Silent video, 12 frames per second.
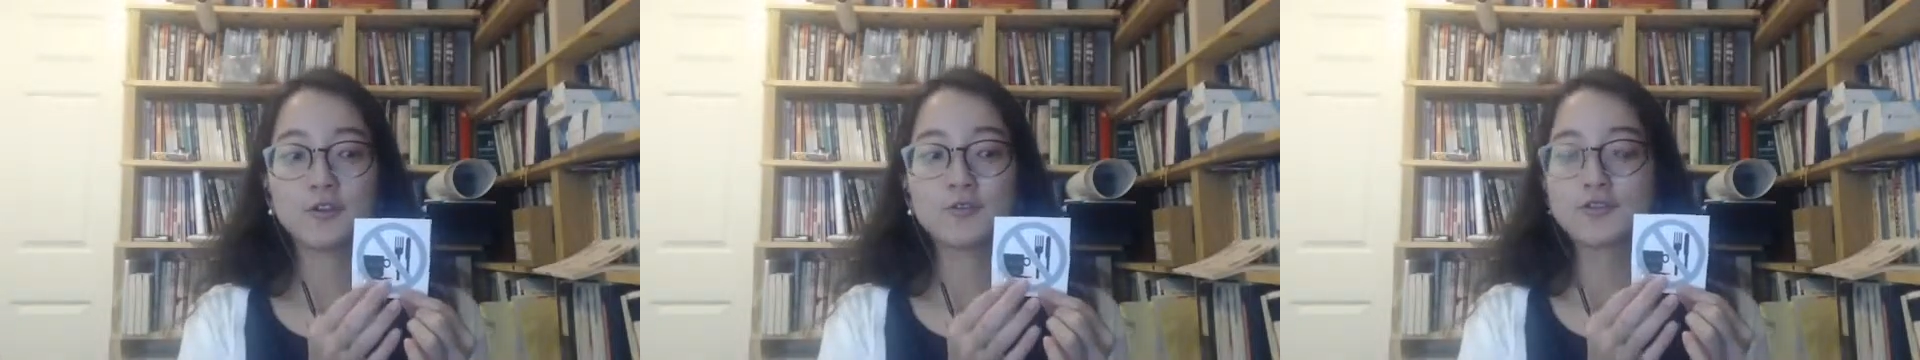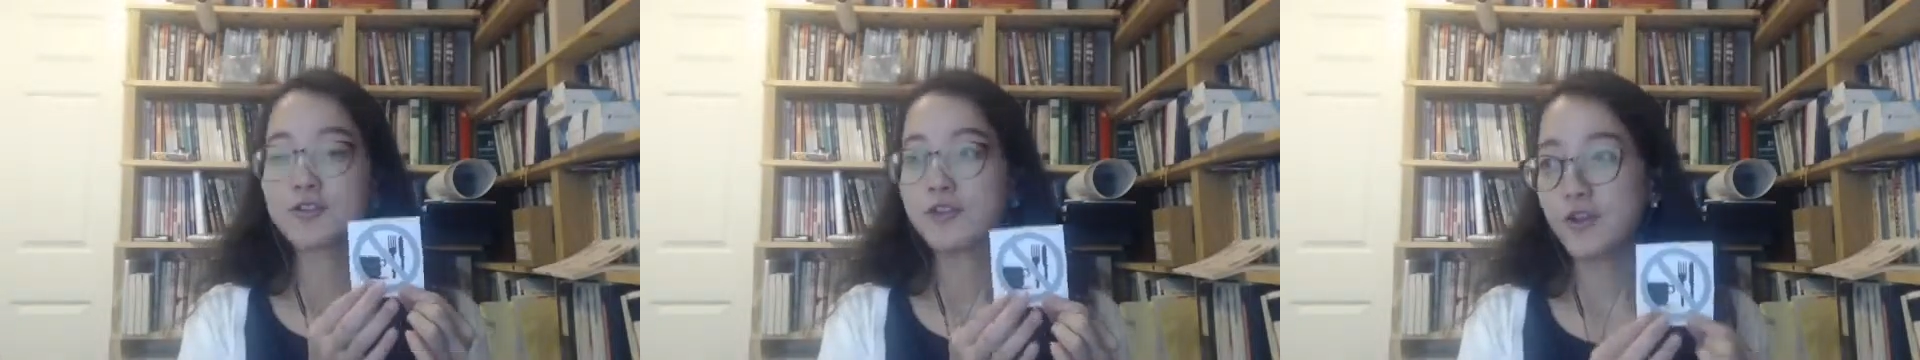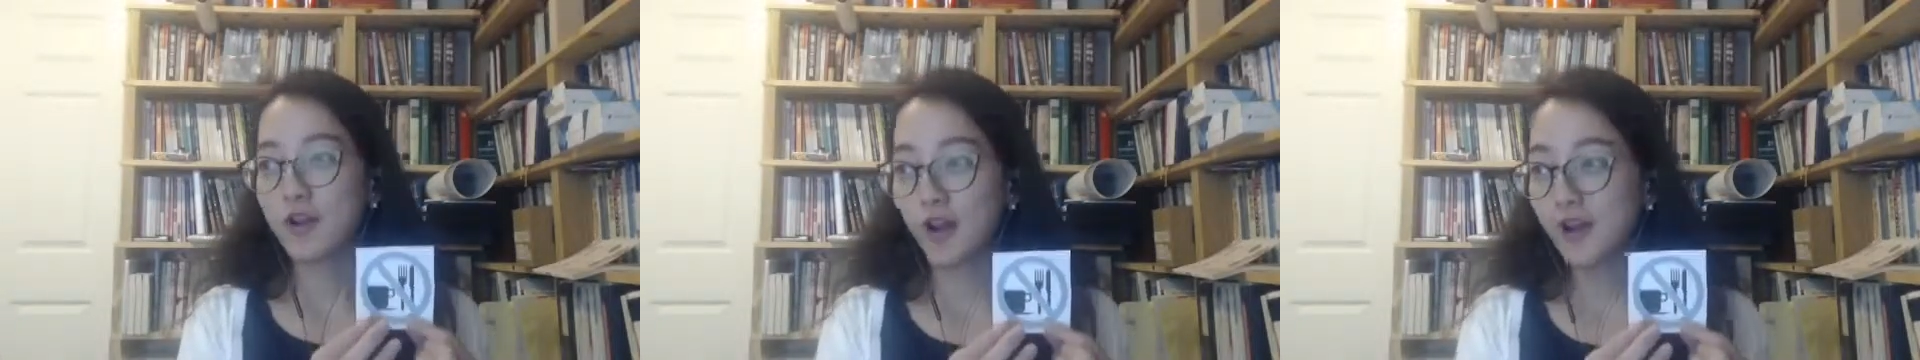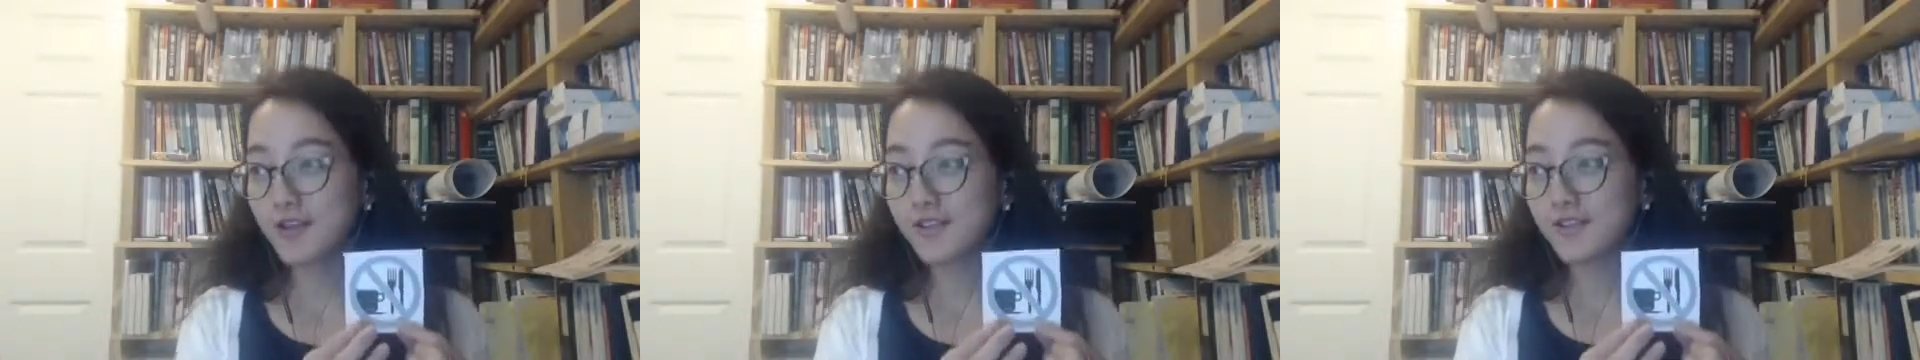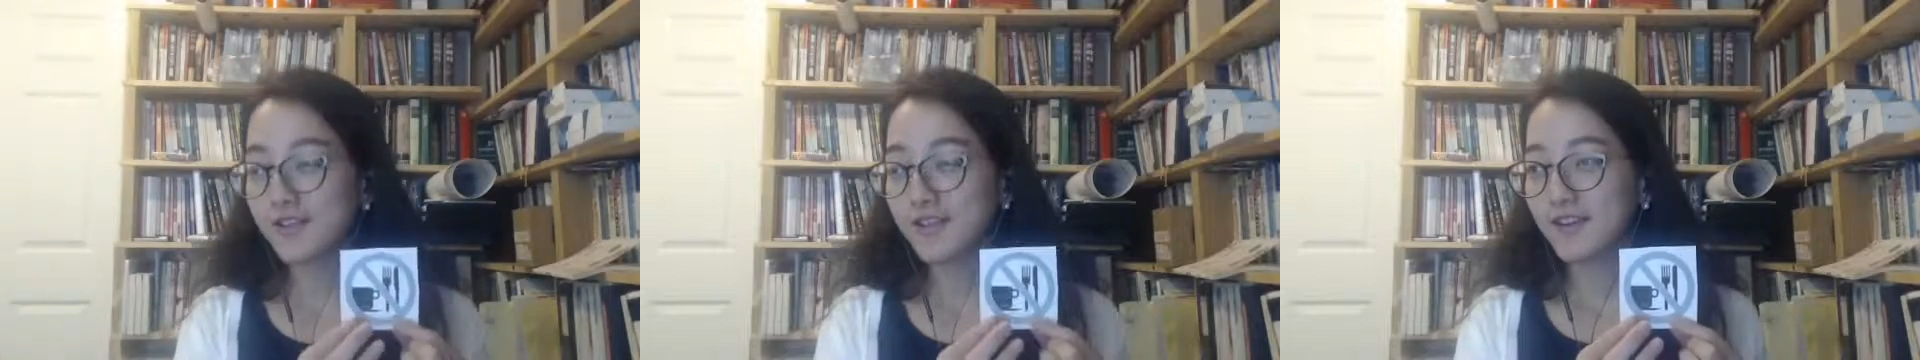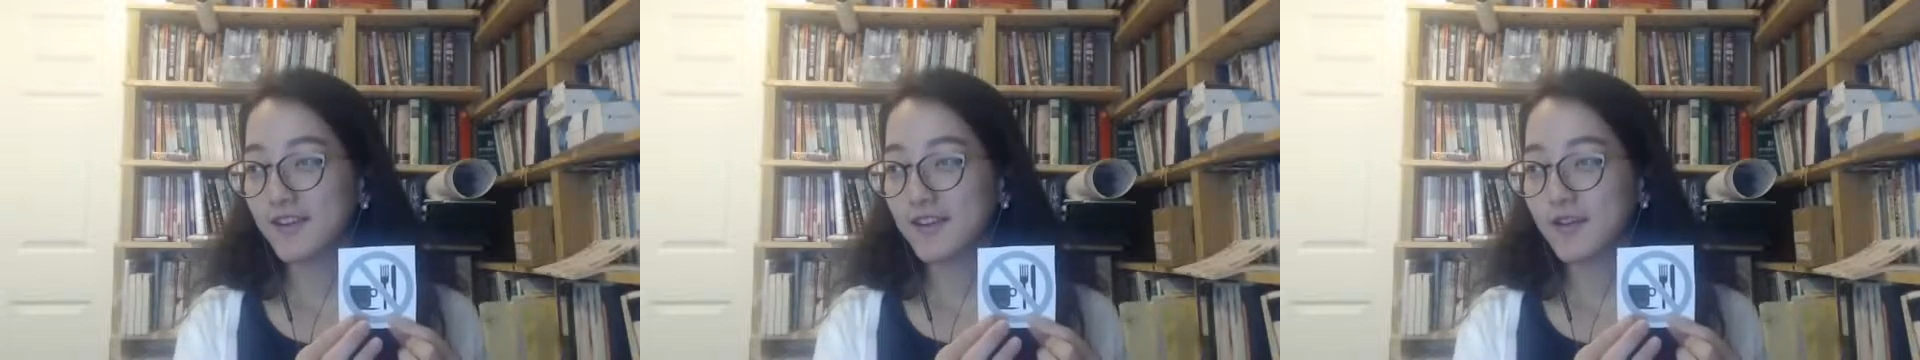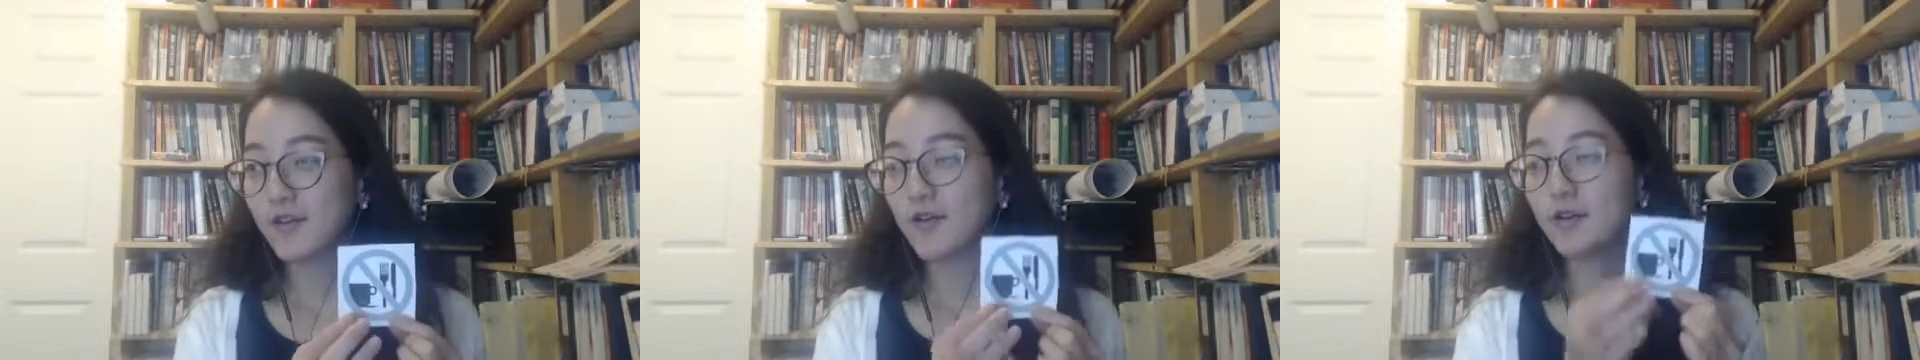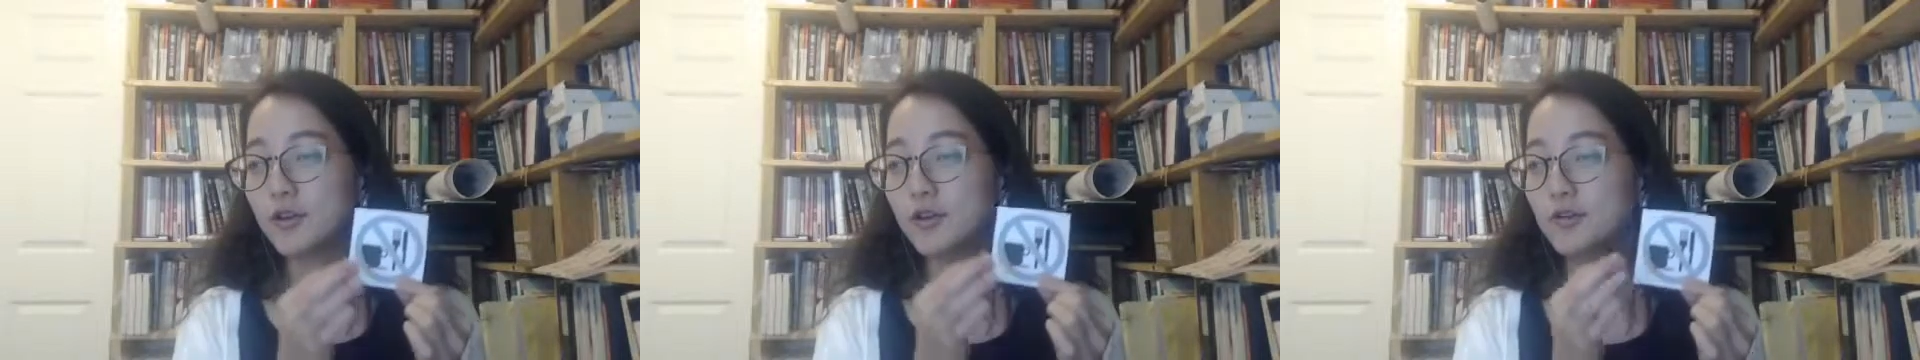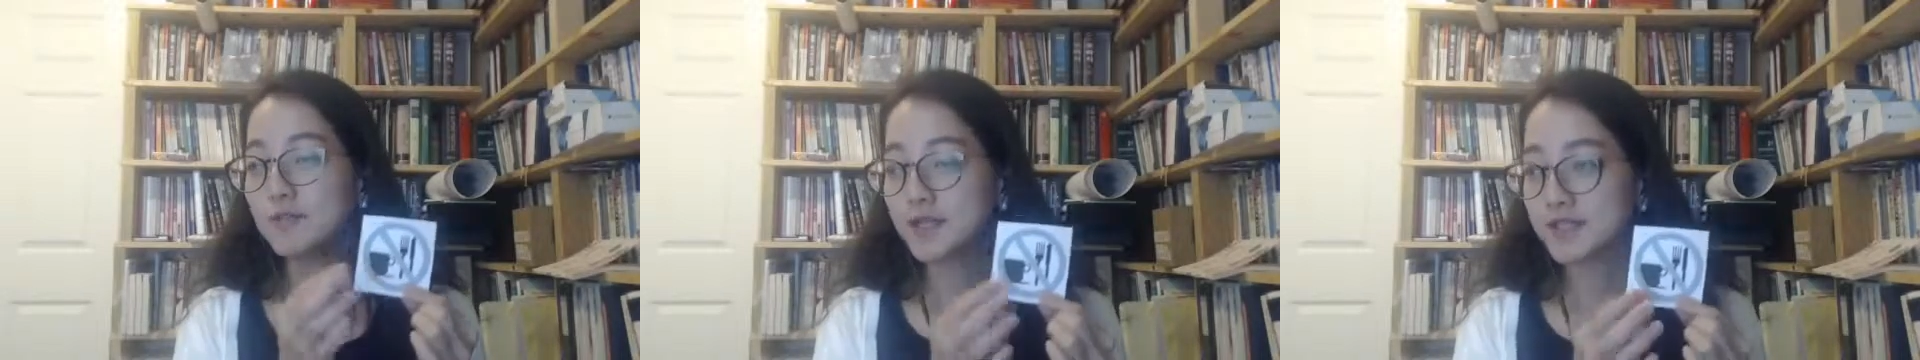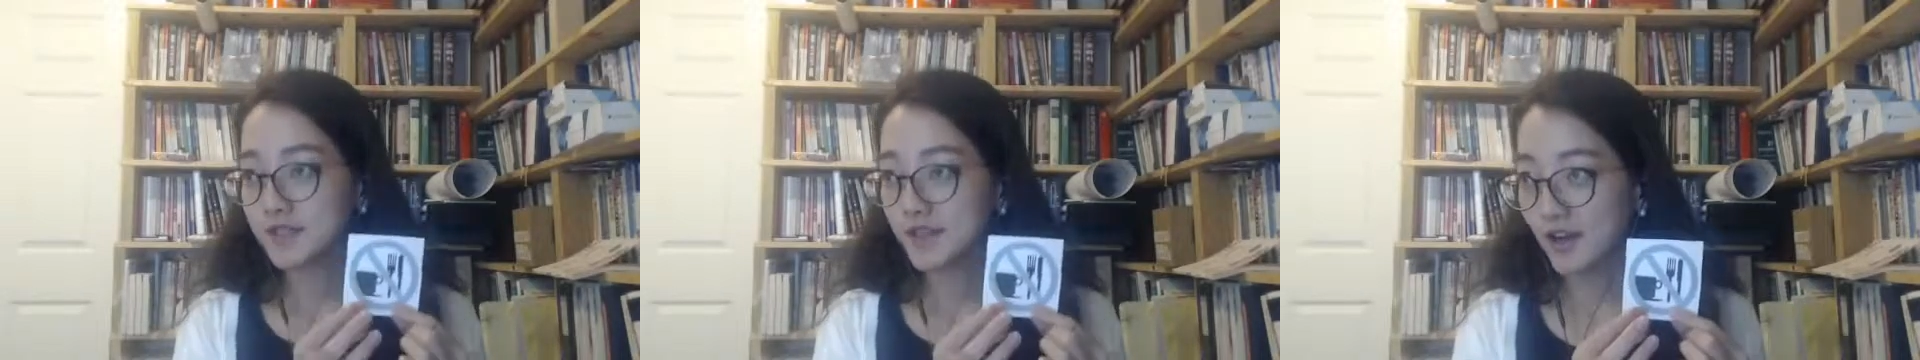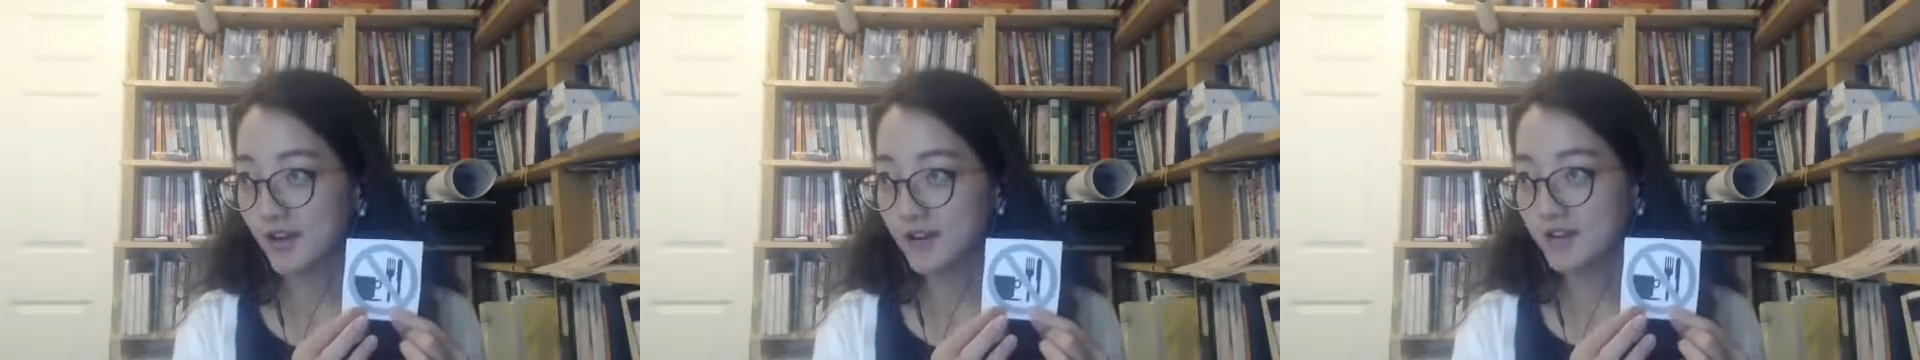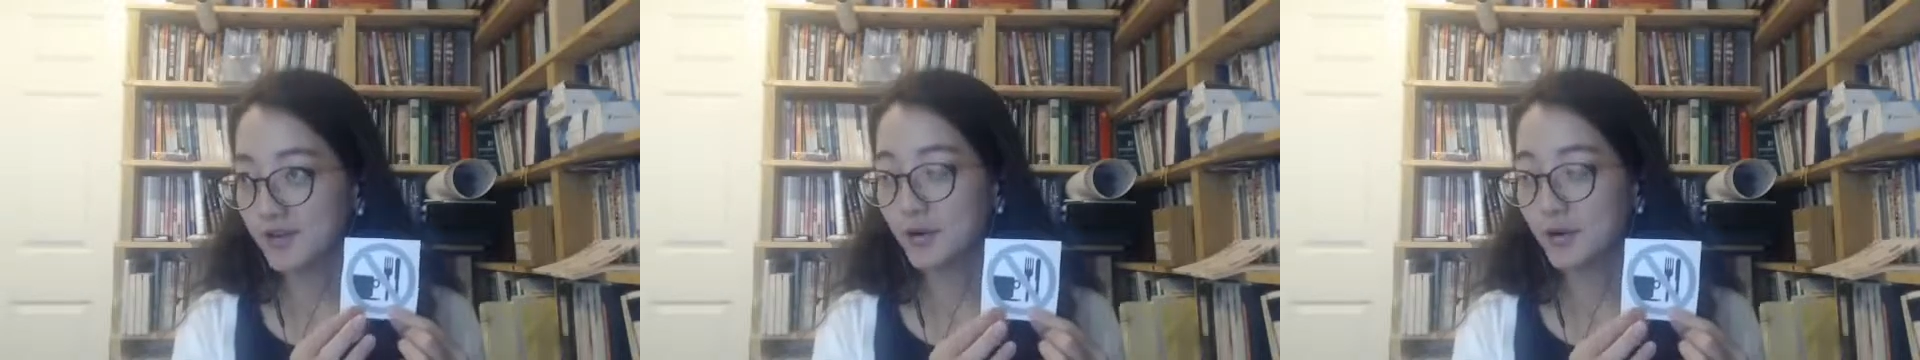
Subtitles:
should not, or you must not,